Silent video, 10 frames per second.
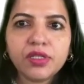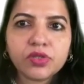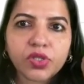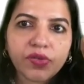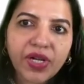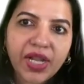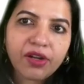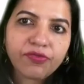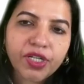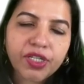So E1
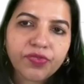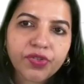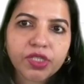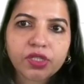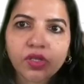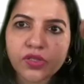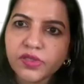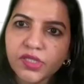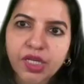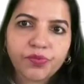alpha defect, it
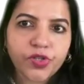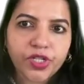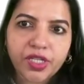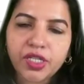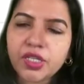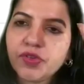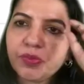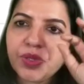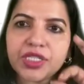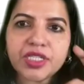causes type 1A.
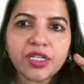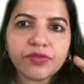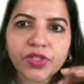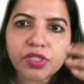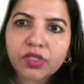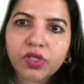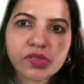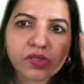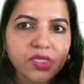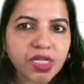E1 beta defect, it
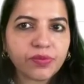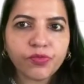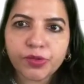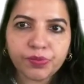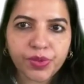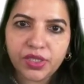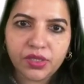causes type 1B.